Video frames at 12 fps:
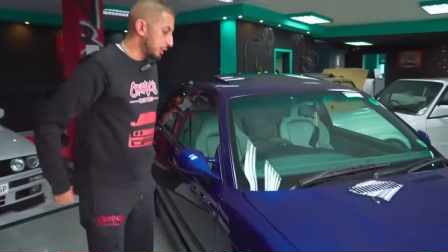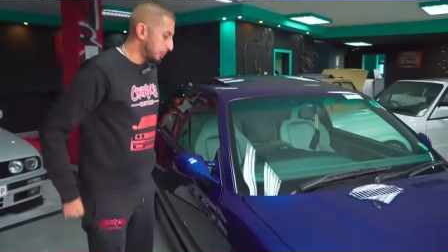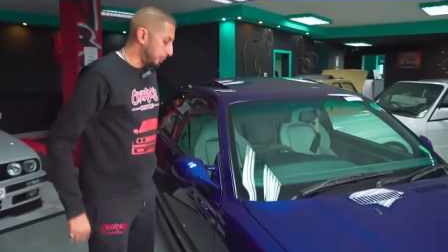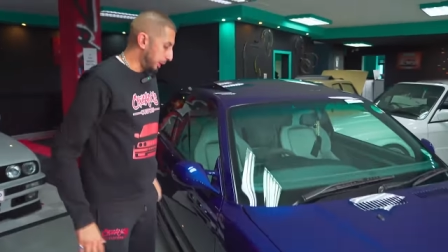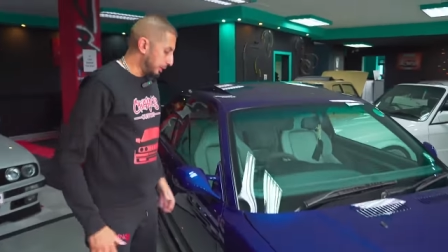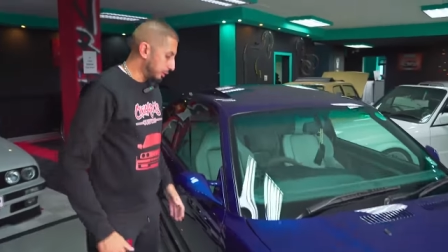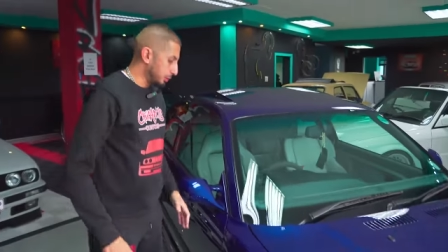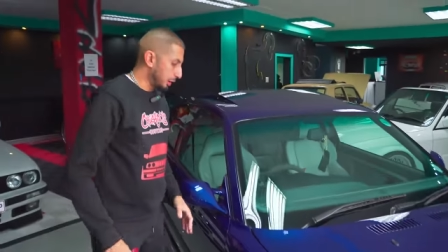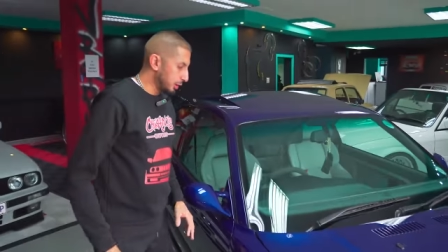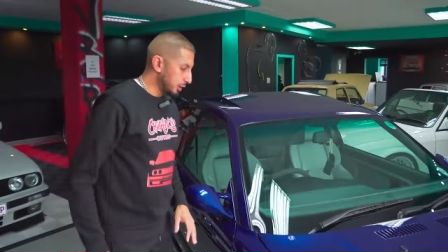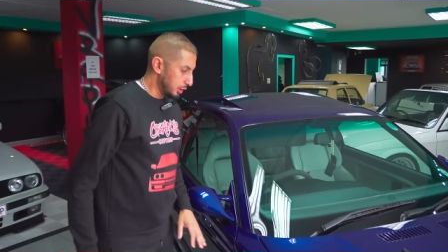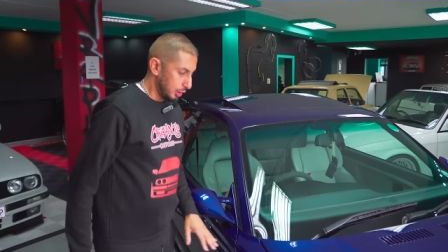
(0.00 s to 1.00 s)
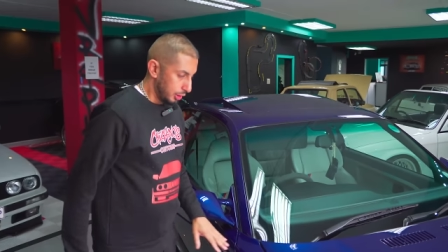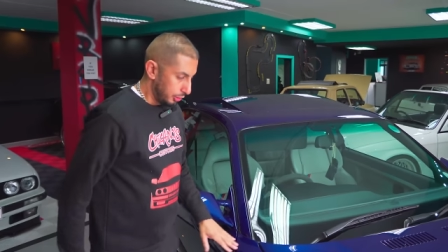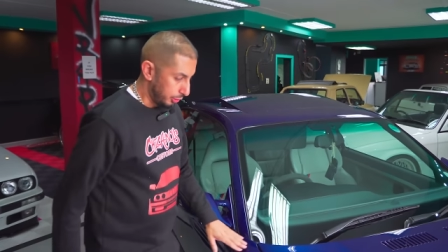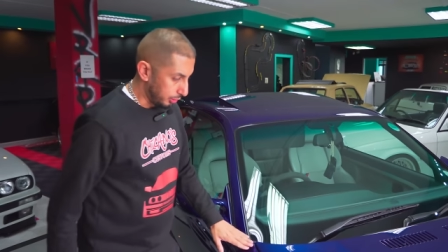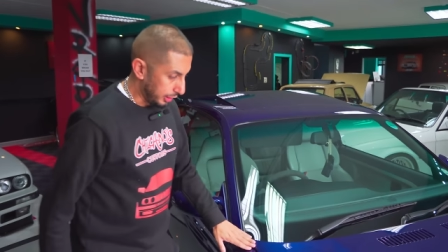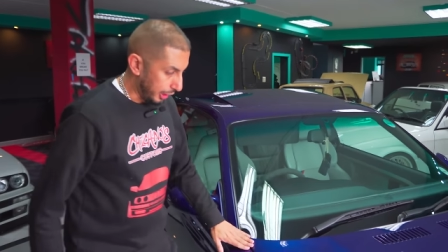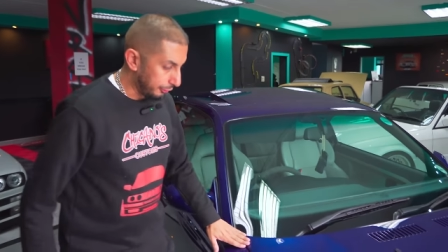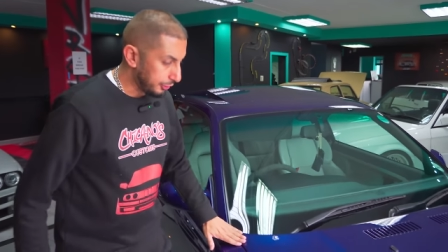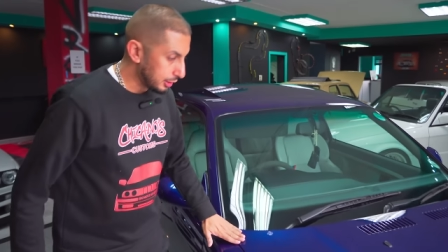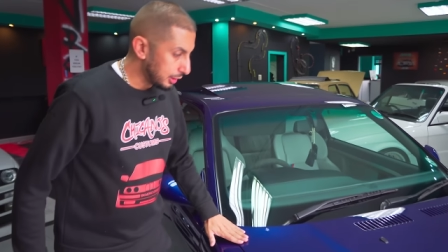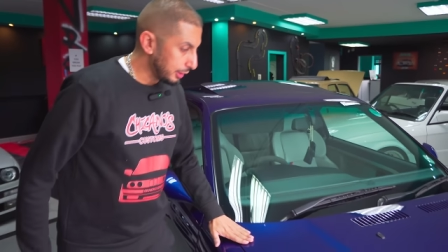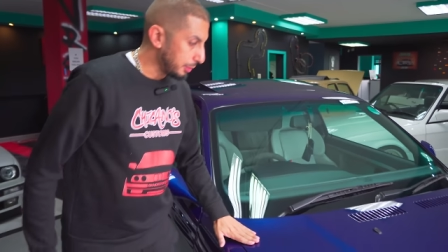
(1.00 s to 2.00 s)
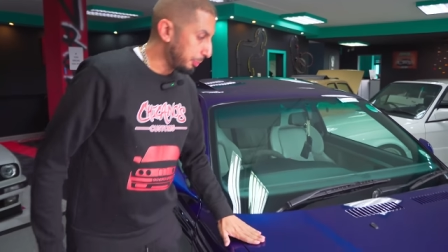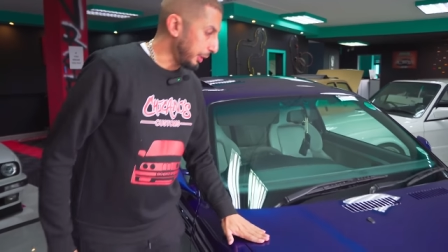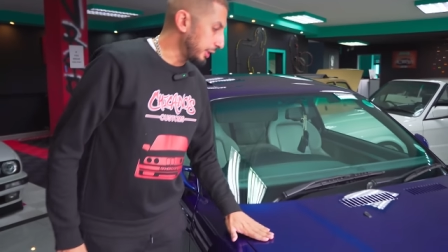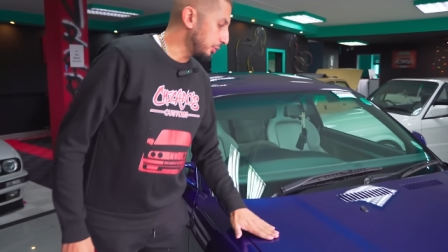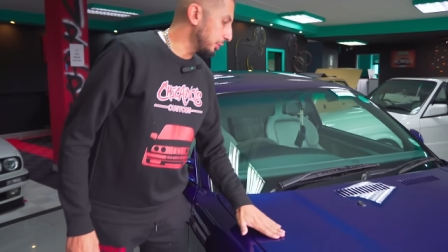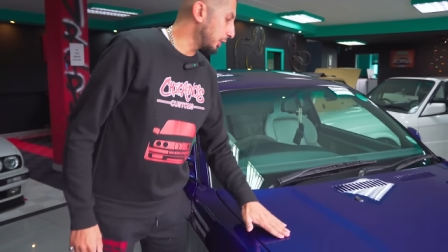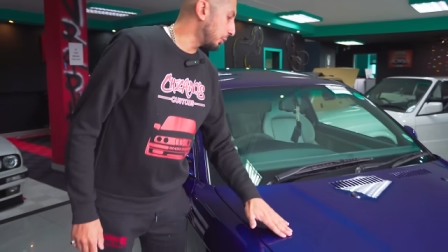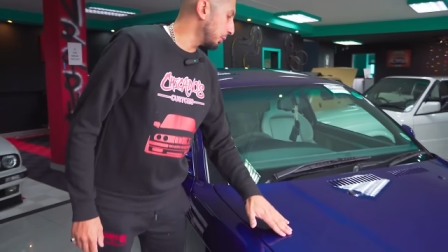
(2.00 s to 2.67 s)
the paintwork, so definitely the paintwork